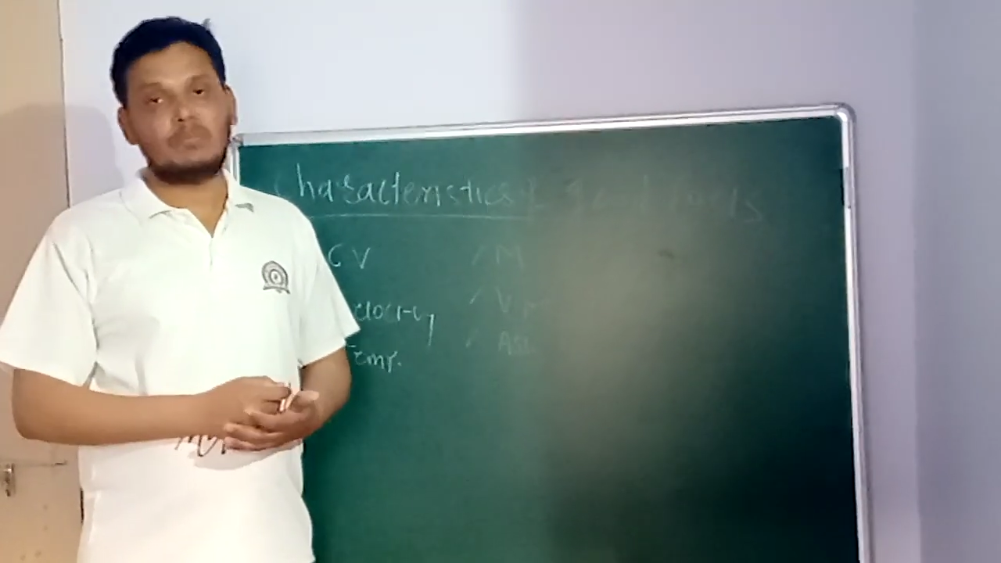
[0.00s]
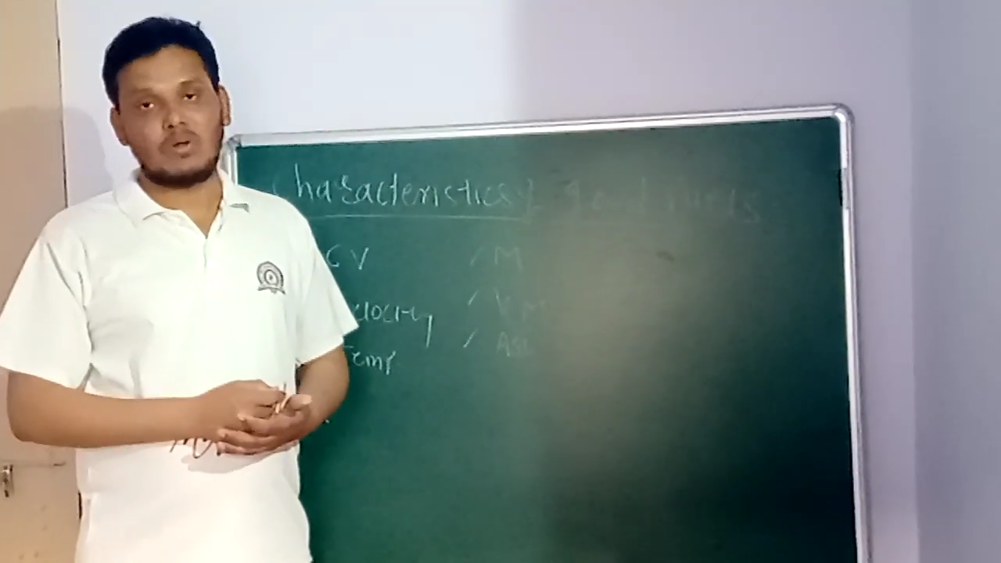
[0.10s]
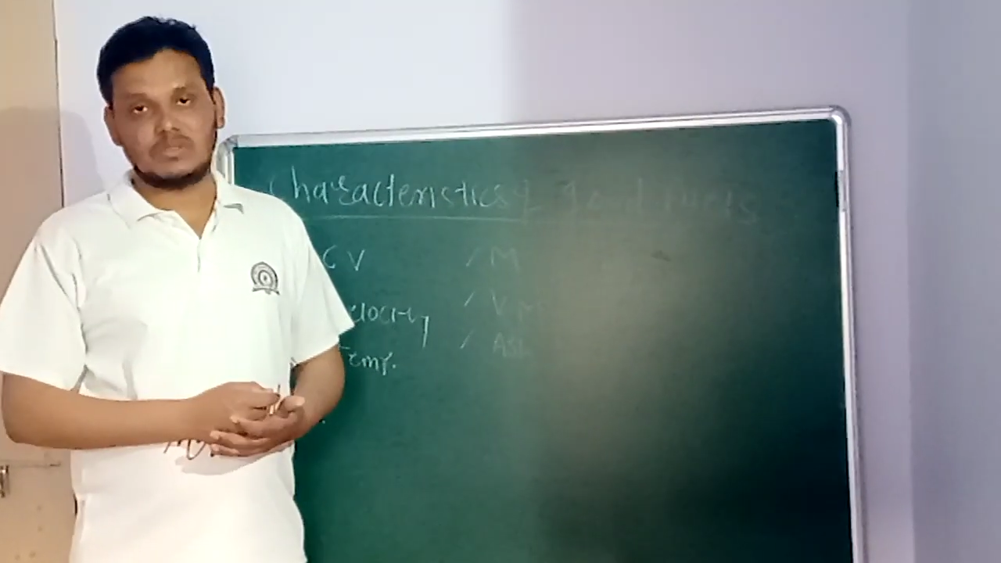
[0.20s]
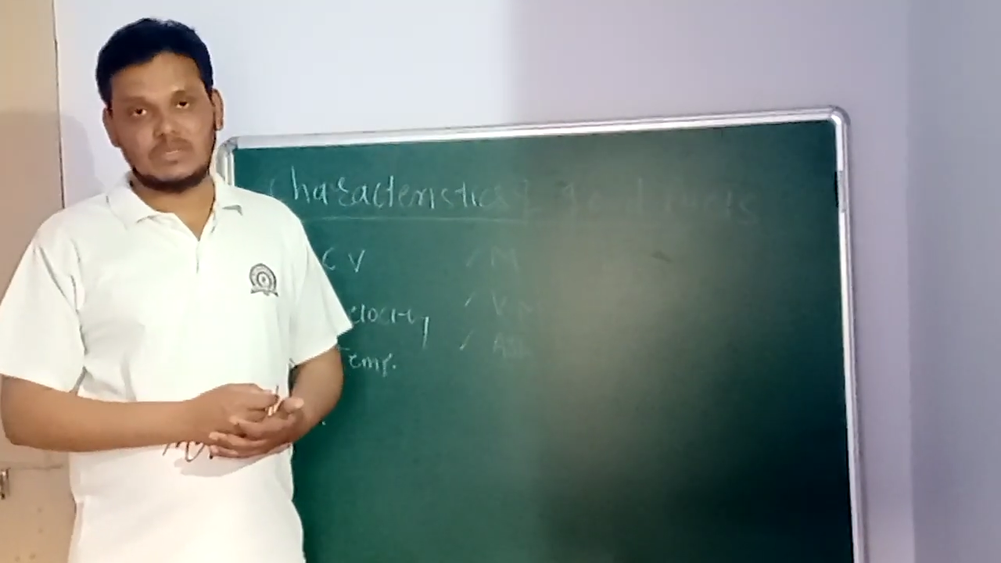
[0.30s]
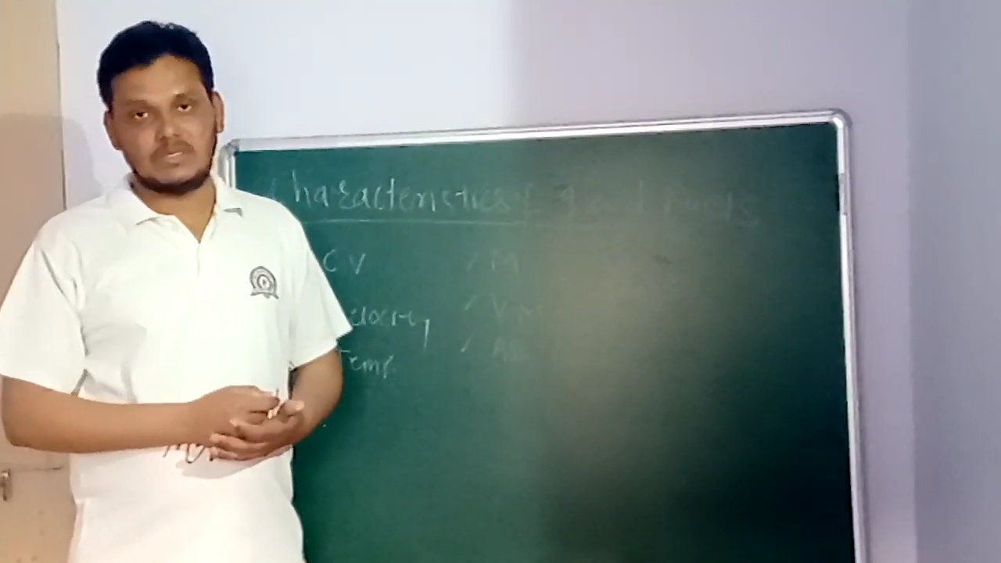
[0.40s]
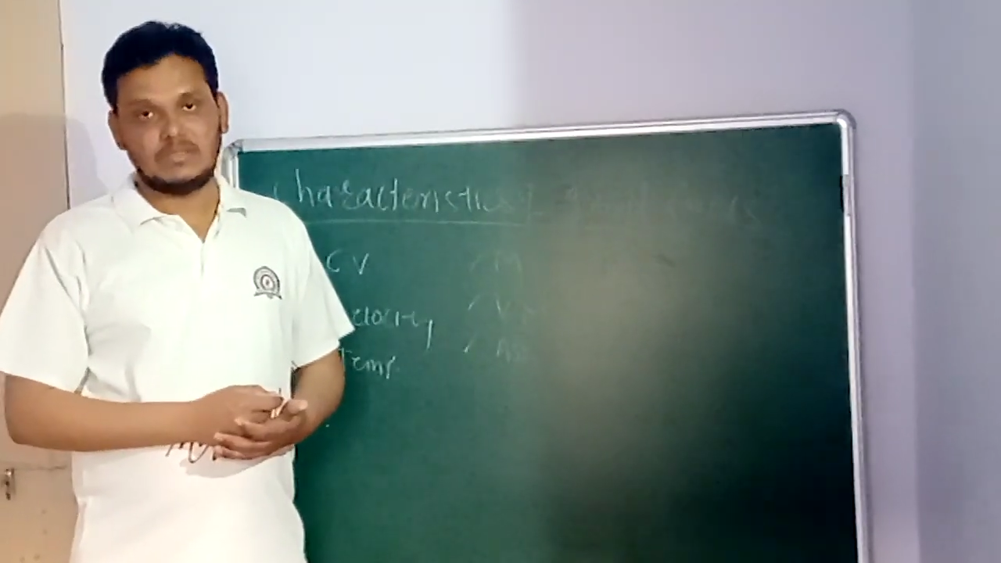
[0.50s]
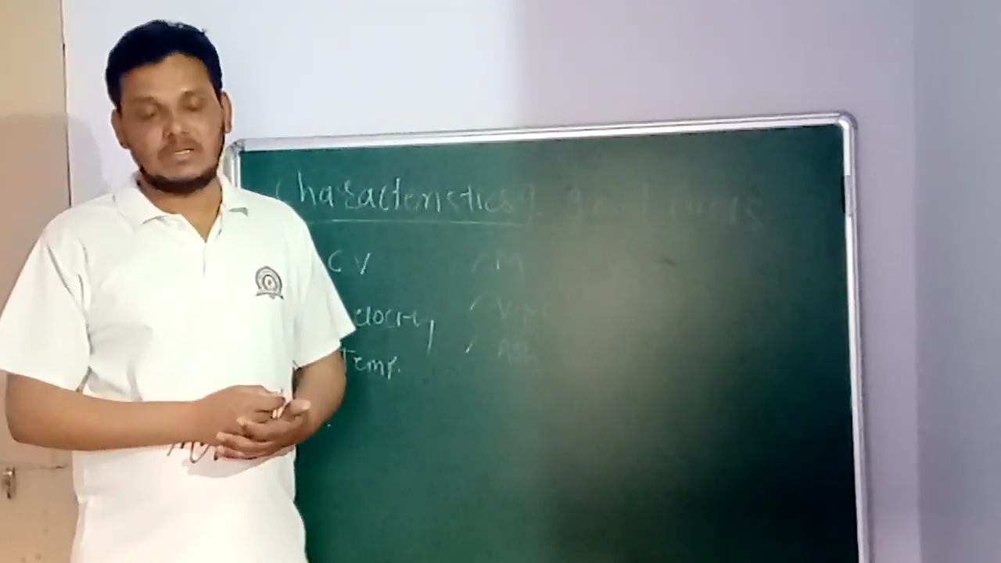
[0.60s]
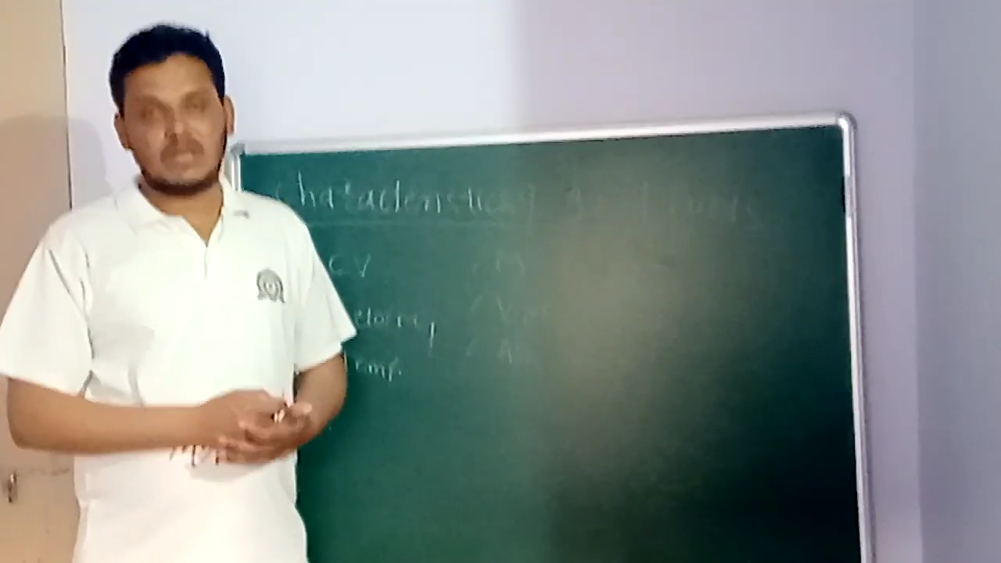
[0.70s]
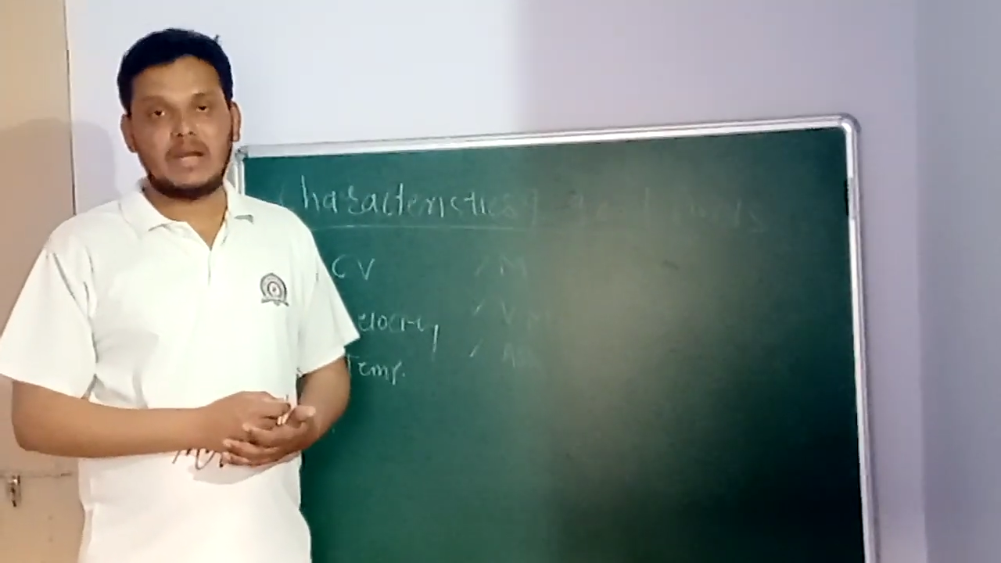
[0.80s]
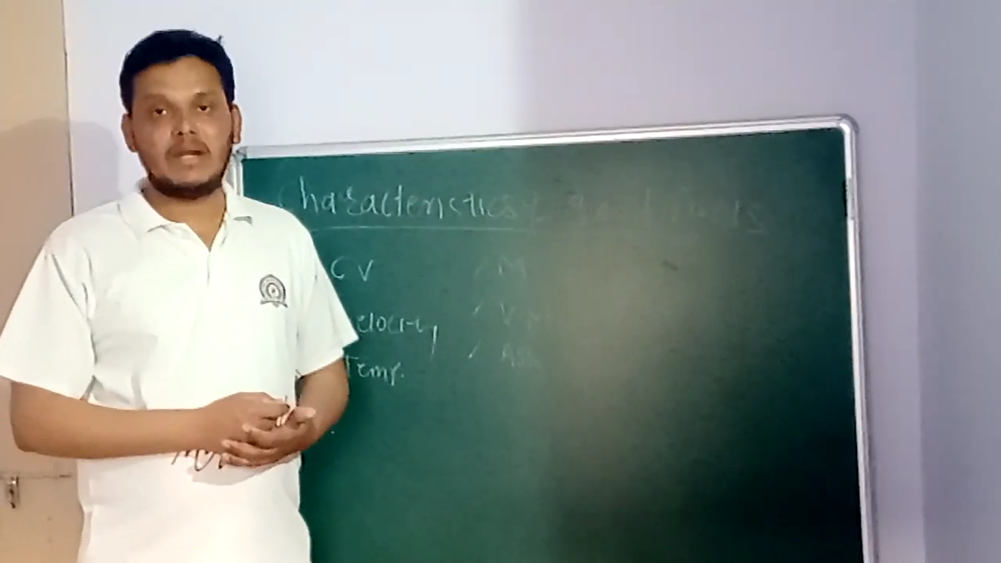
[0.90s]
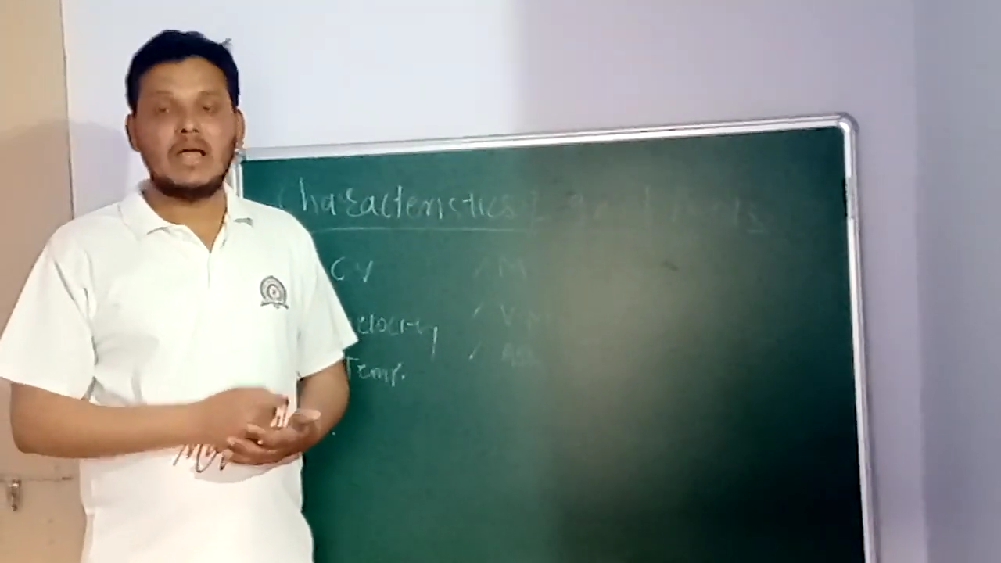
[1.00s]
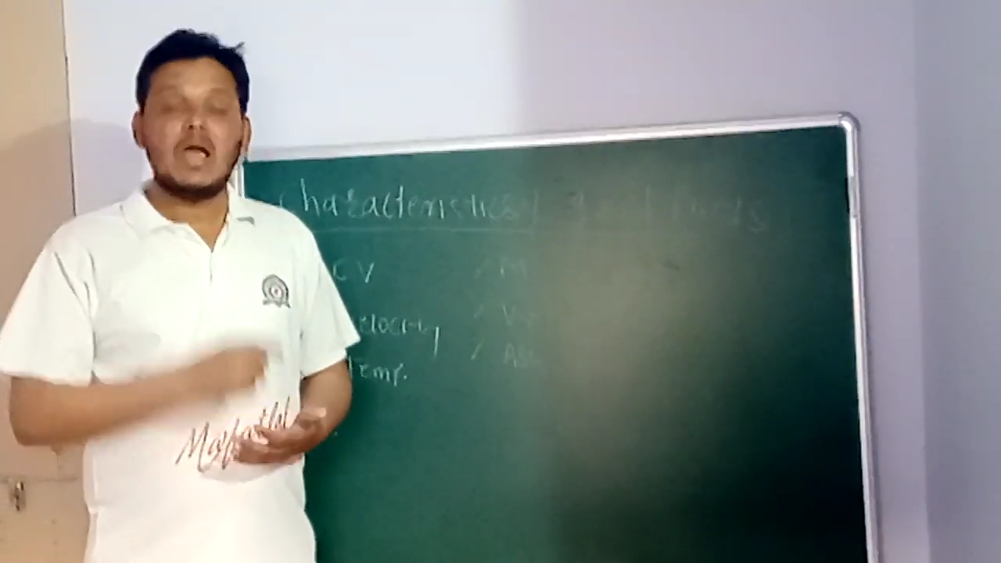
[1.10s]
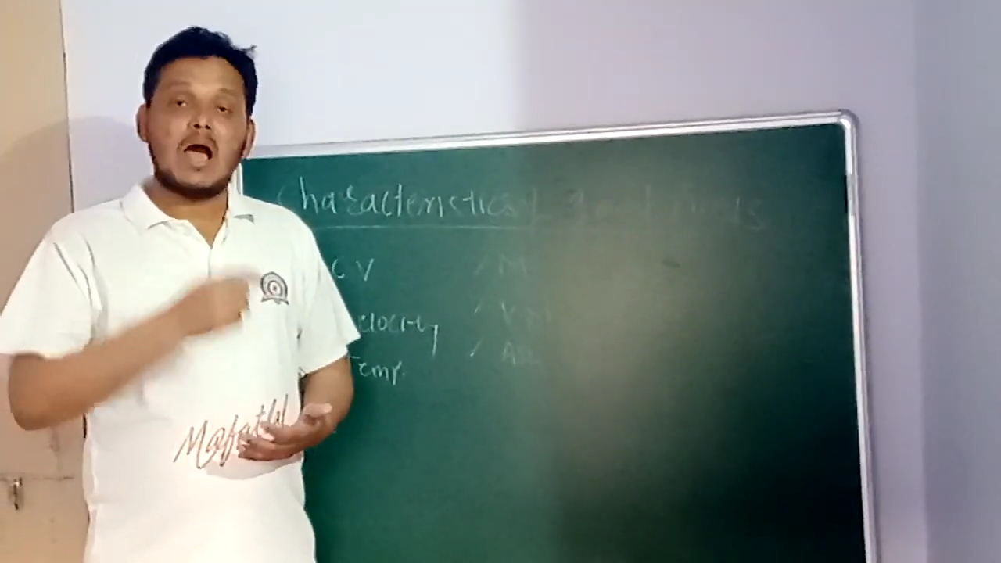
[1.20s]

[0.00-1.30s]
process, right?